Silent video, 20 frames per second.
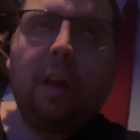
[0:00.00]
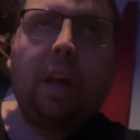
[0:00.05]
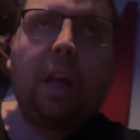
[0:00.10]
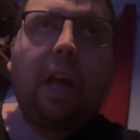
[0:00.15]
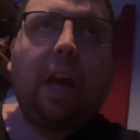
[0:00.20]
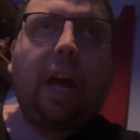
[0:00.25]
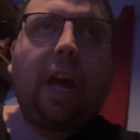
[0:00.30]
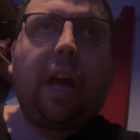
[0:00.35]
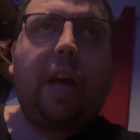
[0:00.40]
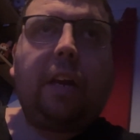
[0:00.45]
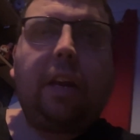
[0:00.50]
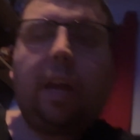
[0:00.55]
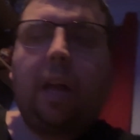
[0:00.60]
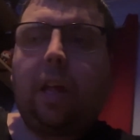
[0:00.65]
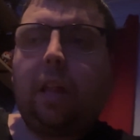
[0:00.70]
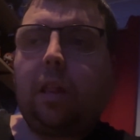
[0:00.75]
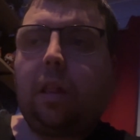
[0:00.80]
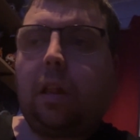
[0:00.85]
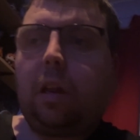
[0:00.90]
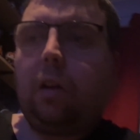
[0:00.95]
and
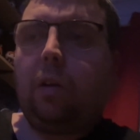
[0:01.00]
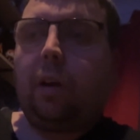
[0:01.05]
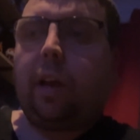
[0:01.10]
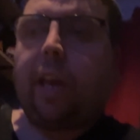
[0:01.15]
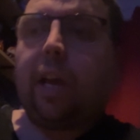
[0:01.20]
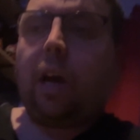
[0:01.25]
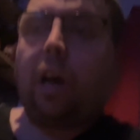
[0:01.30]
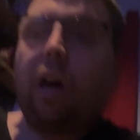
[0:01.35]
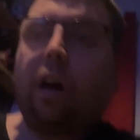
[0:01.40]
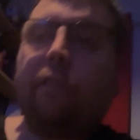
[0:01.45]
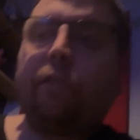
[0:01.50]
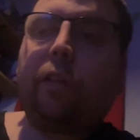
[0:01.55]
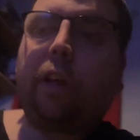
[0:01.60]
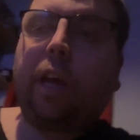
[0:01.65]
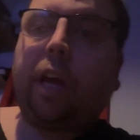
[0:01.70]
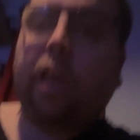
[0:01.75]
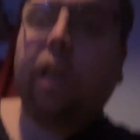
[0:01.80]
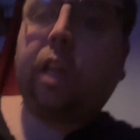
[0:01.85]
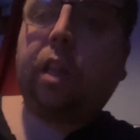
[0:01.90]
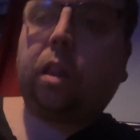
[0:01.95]
he's looking after
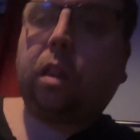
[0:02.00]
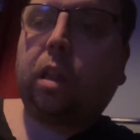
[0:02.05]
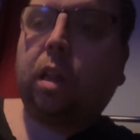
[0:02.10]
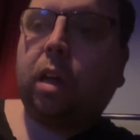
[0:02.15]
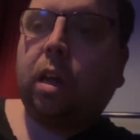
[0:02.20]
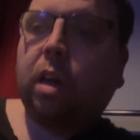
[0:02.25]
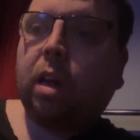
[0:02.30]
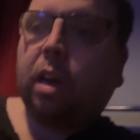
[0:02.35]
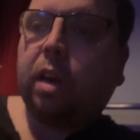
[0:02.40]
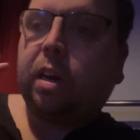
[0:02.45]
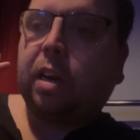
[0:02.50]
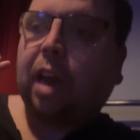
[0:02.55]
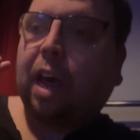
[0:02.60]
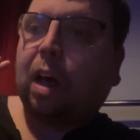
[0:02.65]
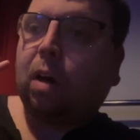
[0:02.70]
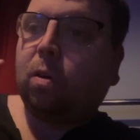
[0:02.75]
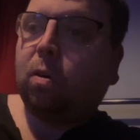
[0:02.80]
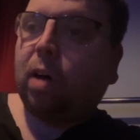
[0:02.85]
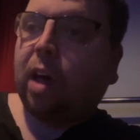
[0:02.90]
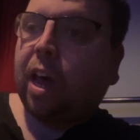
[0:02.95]
his
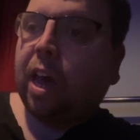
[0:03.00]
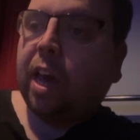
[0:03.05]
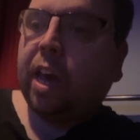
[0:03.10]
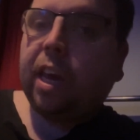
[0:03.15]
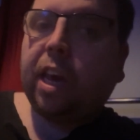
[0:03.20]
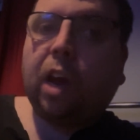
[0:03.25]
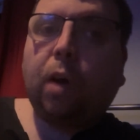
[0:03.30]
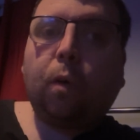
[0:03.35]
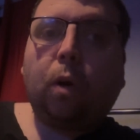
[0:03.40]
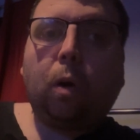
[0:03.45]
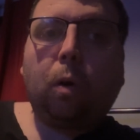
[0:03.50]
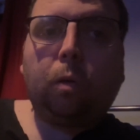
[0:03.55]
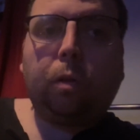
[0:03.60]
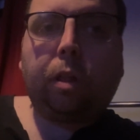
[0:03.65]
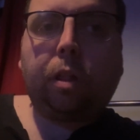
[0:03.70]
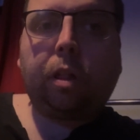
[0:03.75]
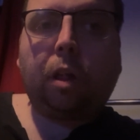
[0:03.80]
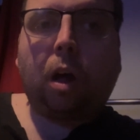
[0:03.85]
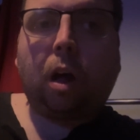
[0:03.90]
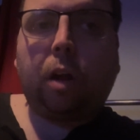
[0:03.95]
now 8-year-old
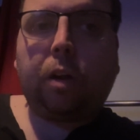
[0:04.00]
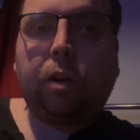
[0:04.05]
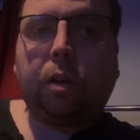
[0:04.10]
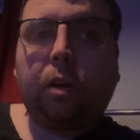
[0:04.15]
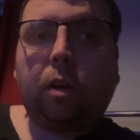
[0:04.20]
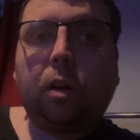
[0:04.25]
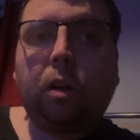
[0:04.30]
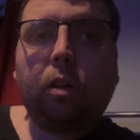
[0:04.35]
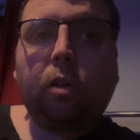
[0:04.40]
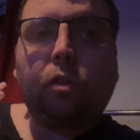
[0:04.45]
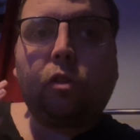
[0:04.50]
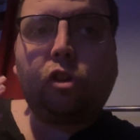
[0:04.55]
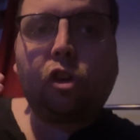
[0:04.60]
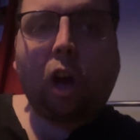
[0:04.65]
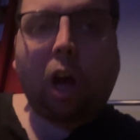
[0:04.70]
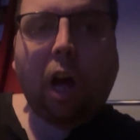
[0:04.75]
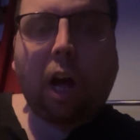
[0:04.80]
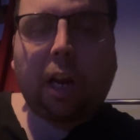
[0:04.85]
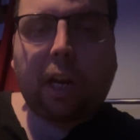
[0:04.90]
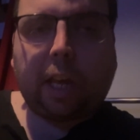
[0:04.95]
son,
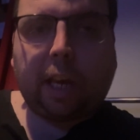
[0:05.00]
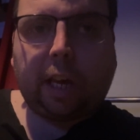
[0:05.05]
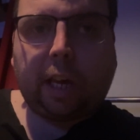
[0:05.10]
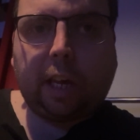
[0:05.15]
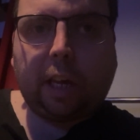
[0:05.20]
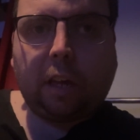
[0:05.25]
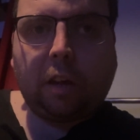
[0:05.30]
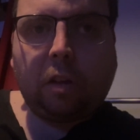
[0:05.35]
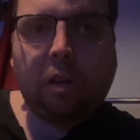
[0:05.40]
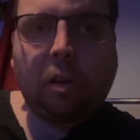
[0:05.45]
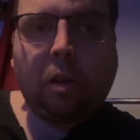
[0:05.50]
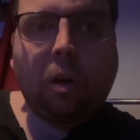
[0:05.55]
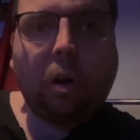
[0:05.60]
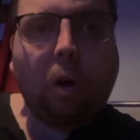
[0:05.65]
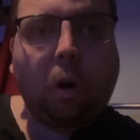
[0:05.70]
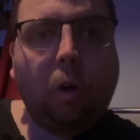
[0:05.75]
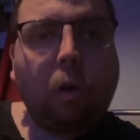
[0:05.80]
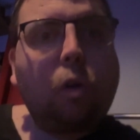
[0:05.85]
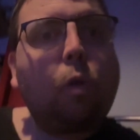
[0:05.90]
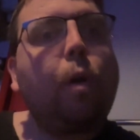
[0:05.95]
Charlie,
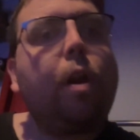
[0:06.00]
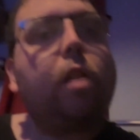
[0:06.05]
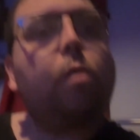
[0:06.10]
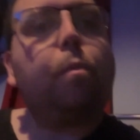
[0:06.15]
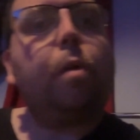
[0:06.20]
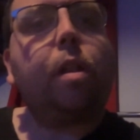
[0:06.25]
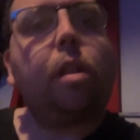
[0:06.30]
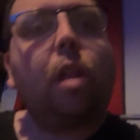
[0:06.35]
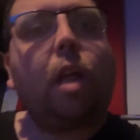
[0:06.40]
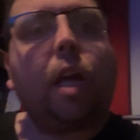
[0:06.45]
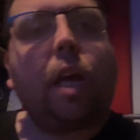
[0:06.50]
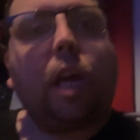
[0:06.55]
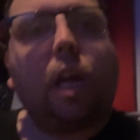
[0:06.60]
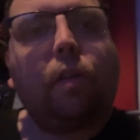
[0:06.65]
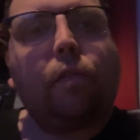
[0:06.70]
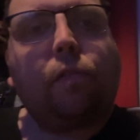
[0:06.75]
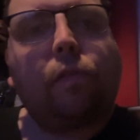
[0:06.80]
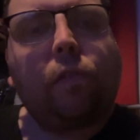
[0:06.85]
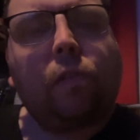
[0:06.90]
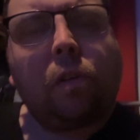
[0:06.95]
on Christmas
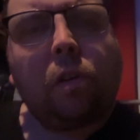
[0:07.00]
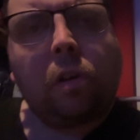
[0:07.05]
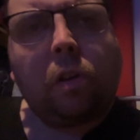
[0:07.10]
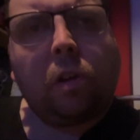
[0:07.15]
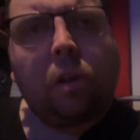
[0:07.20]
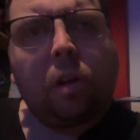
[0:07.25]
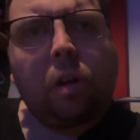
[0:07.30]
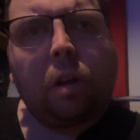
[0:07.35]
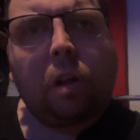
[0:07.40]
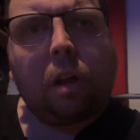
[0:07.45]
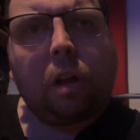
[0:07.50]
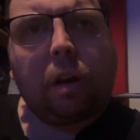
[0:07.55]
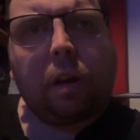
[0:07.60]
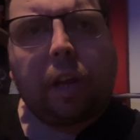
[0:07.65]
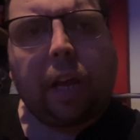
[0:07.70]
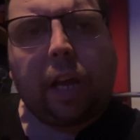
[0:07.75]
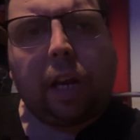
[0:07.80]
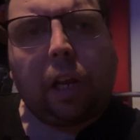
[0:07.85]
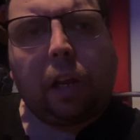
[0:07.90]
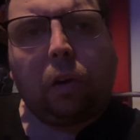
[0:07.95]
Eve.
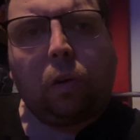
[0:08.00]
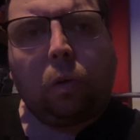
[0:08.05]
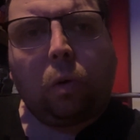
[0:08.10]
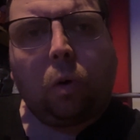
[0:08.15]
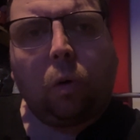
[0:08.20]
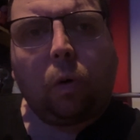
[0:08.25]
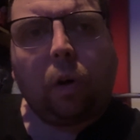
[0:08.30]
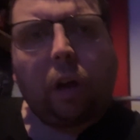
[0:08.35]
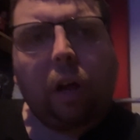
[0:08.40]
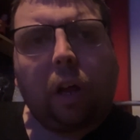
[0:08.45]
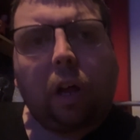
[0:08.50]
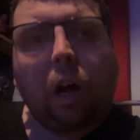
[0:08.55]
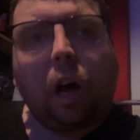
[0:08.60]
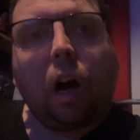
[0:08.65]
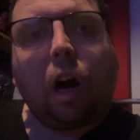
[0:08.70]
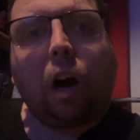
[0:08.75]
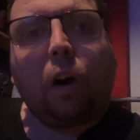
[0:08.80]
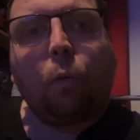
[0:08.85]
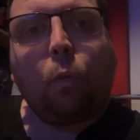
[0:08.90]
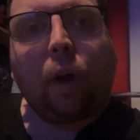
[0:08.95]
Neil and Laura
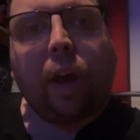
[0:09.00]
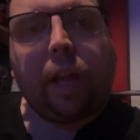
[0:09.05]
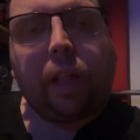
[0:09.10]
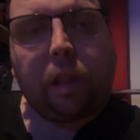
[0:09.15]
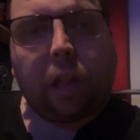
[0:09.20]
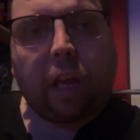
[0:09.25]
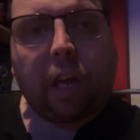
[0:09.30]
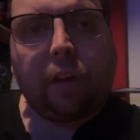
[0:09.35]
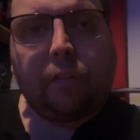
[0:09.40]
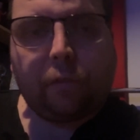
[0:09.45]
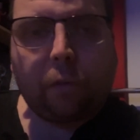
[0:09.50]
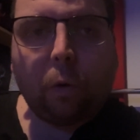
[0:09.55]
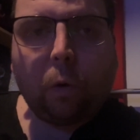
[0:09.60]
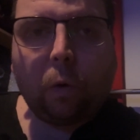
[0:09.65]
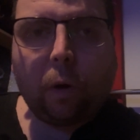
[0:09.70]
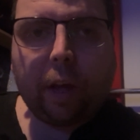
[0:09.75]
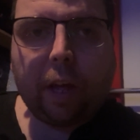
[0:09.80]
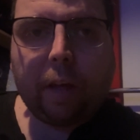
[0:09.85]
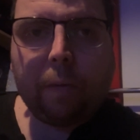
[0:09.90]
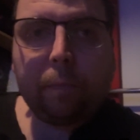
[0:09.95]
are waiting
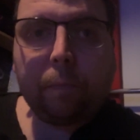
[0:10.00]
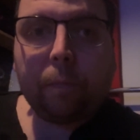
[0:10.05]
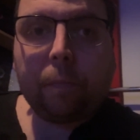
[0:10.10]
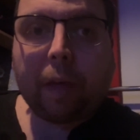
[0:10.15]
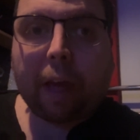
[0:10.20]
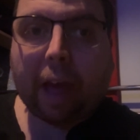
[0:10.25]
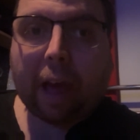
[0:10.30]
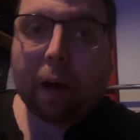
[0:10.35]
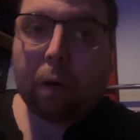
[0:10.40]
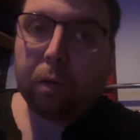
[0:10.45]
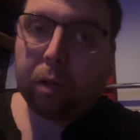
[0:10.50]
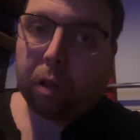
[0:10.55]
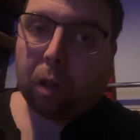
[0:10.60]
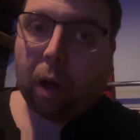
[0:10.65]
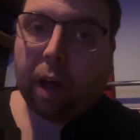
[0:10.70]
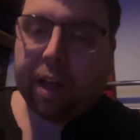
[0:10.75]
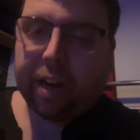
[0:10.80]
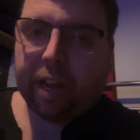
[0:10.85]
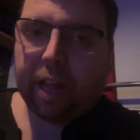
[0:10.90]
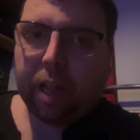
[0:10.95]
for him
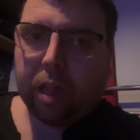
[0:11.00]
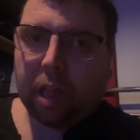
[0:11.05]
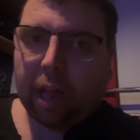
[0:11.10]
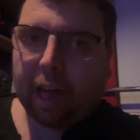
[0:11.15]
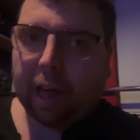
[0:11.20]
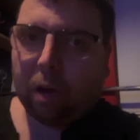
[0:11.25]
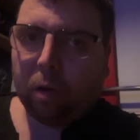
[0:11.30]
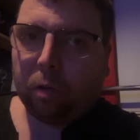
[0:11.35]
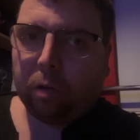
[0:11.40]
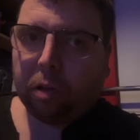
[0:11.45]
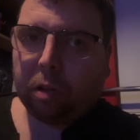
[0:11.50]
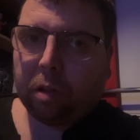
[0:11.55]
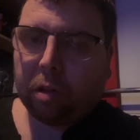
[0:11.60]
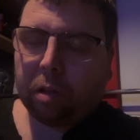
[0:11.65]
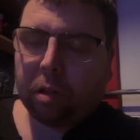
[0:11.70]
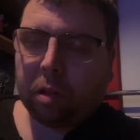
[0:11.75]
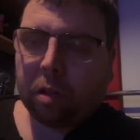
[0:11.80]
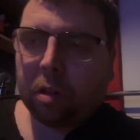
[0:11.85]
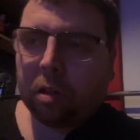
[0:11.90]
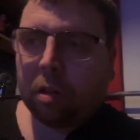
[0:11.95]
outside his house.